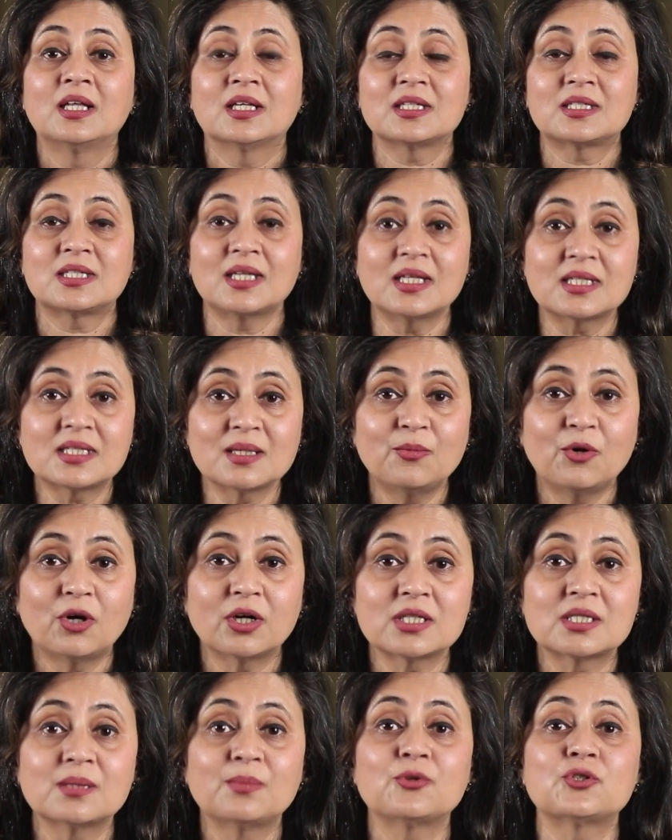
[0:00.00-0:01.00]
The censor board
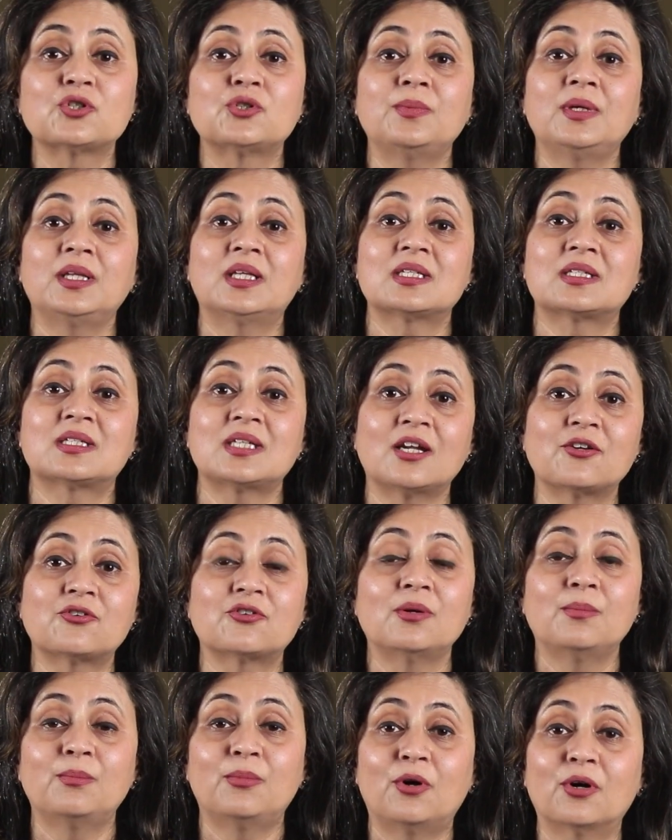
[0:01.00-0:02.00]
is supposed to be the
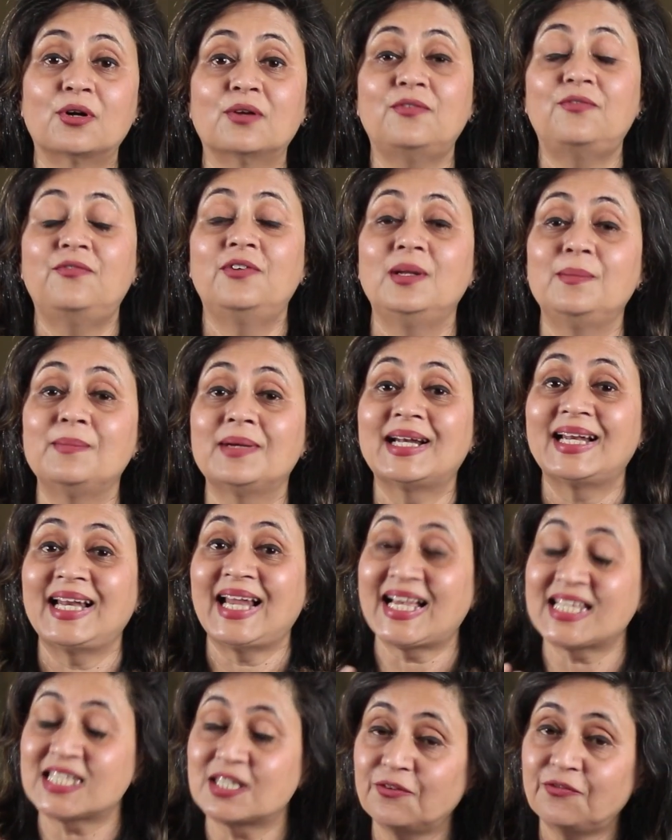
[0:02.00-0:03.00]
central board of film
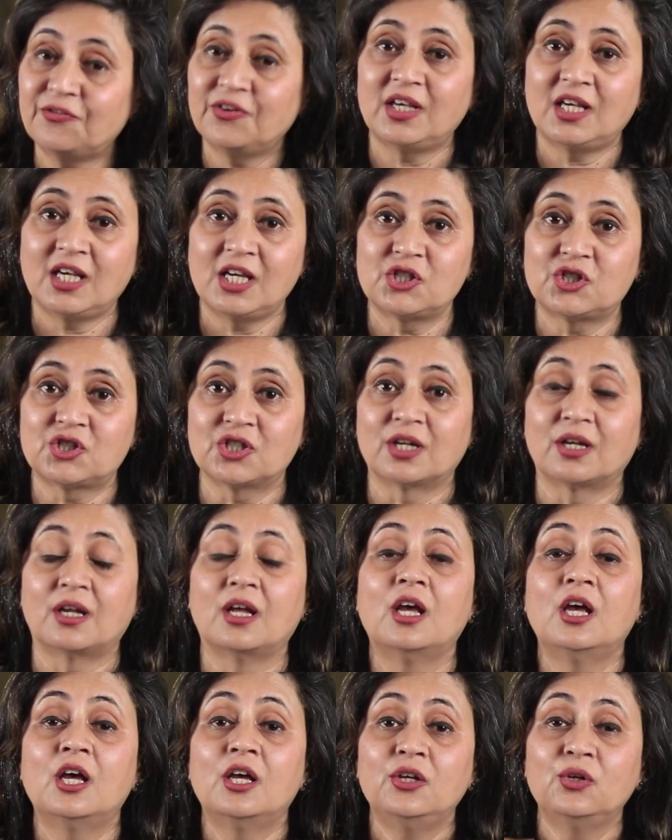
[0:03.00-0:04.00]
classification.
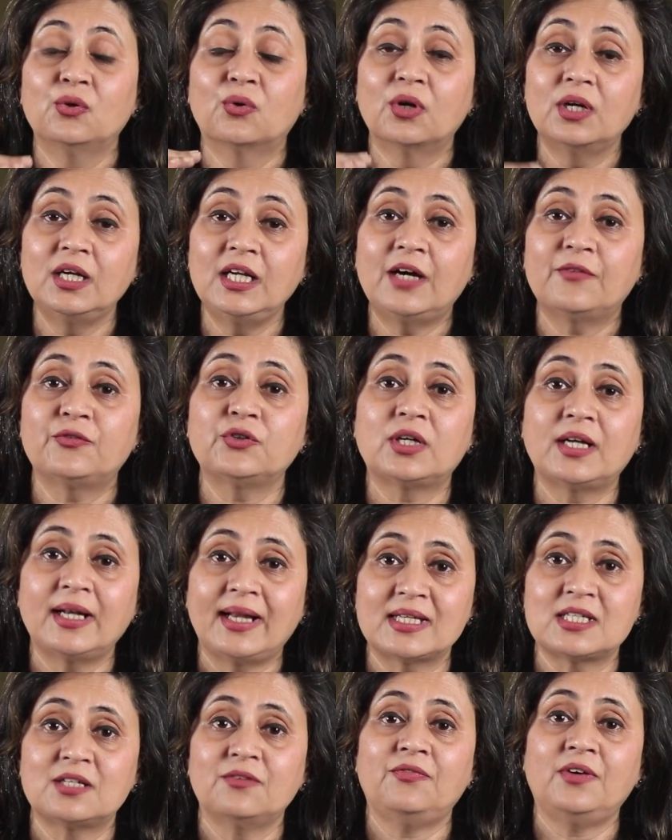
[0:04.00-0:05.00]
You only have to
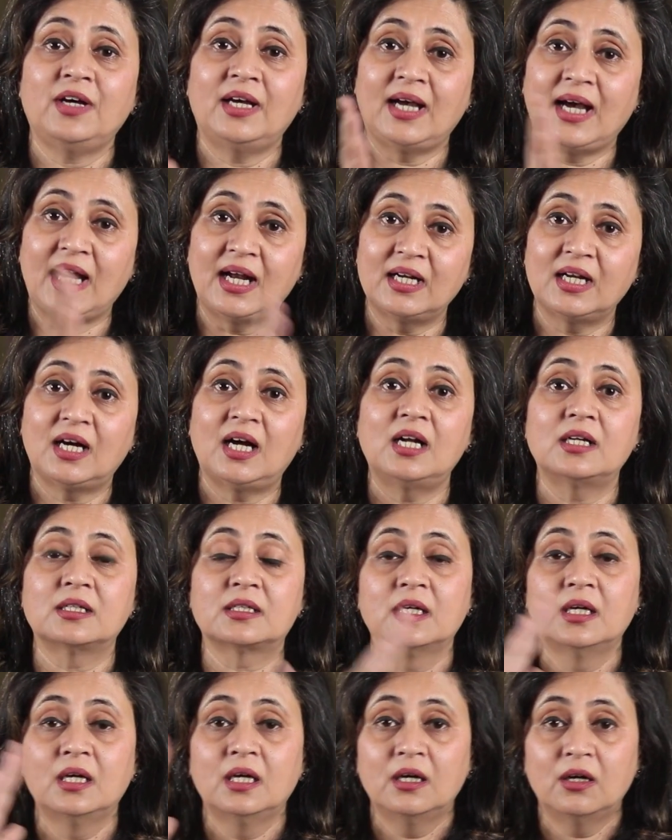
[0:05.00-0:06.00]
classify
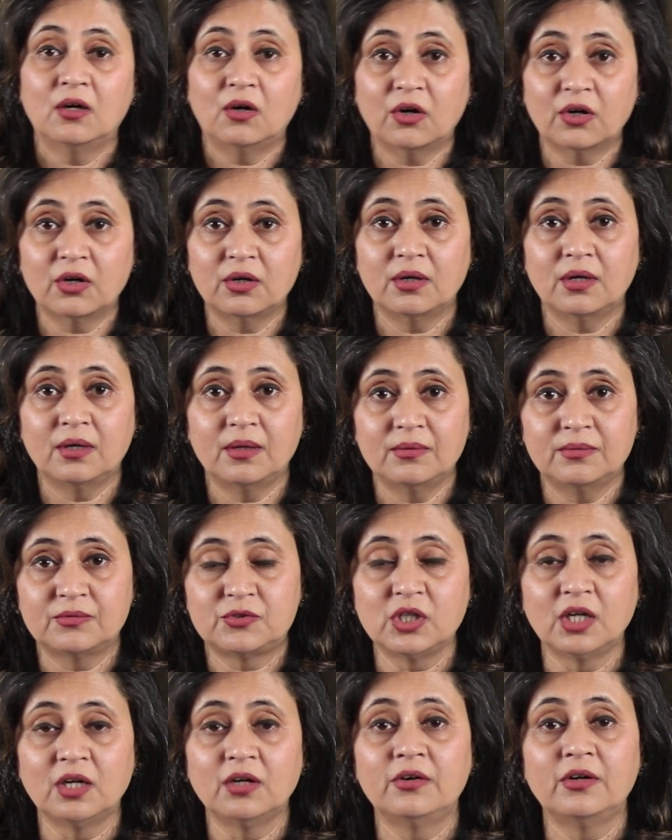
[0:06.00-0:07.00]
adult or
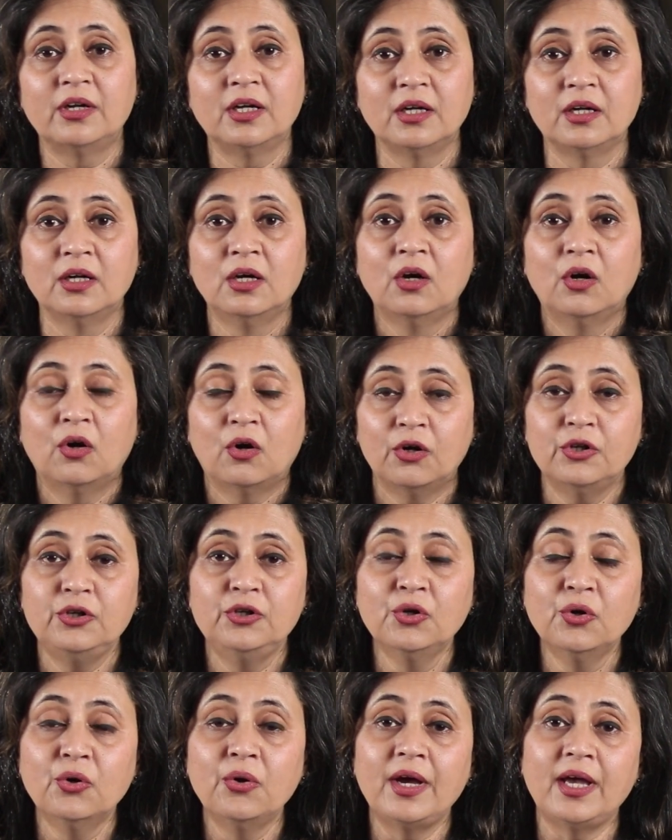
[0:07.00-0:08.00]
children or
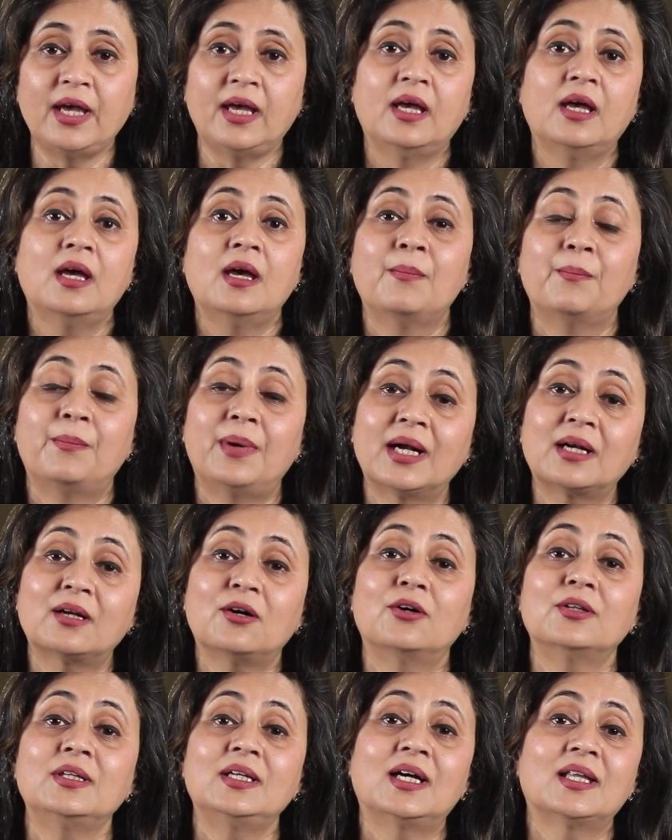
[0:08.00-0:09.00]
UA. But
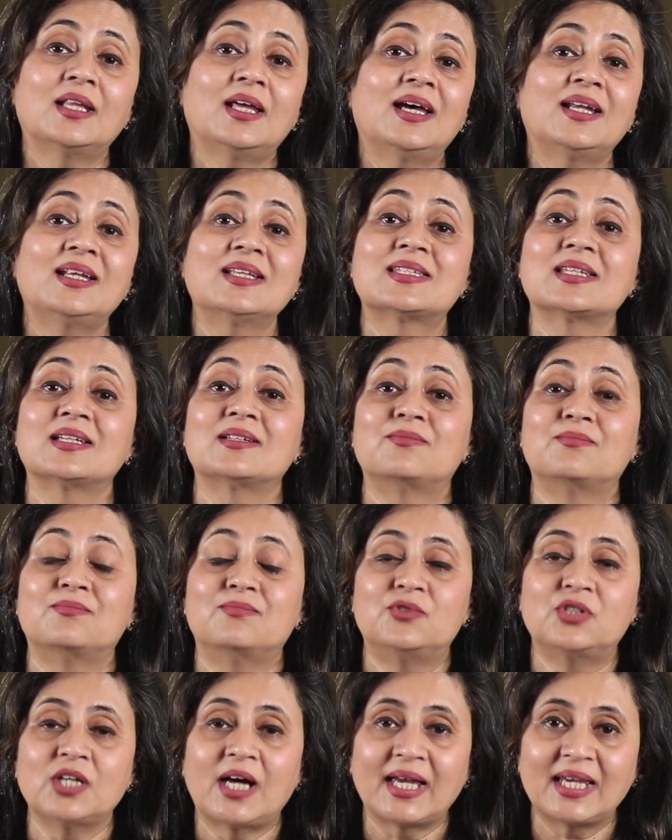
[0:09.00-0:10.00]
on the other hand, it's a
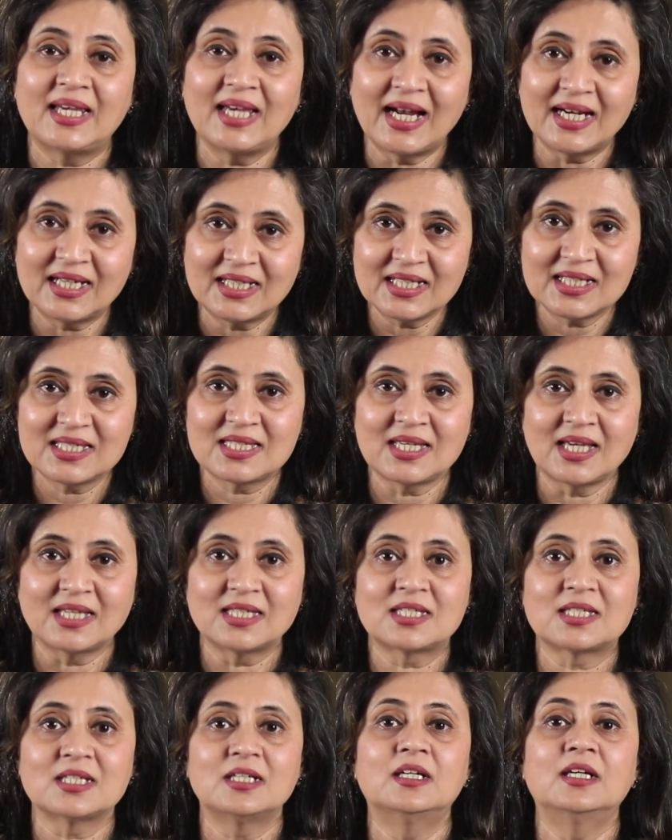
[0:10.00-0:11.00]
gigantic
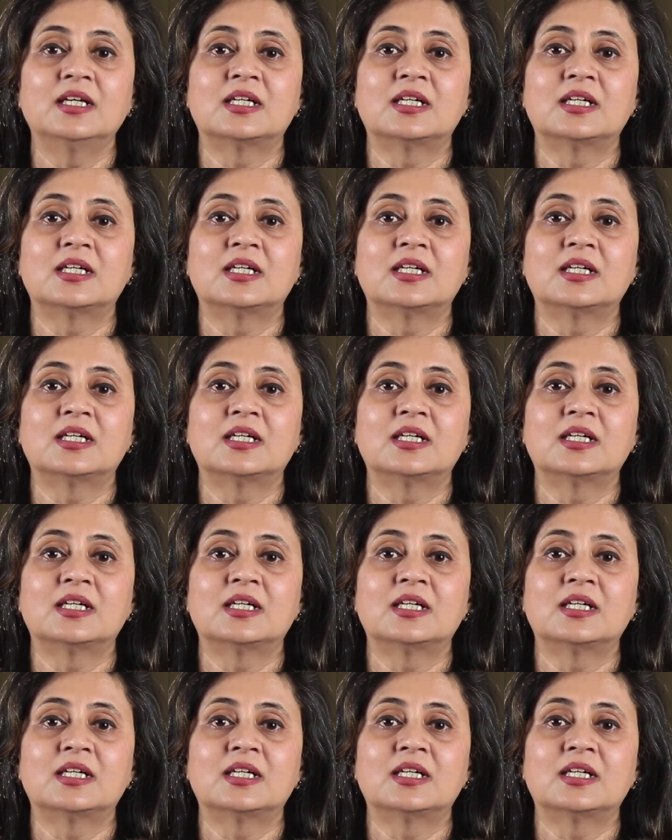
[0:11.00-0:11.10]
censor.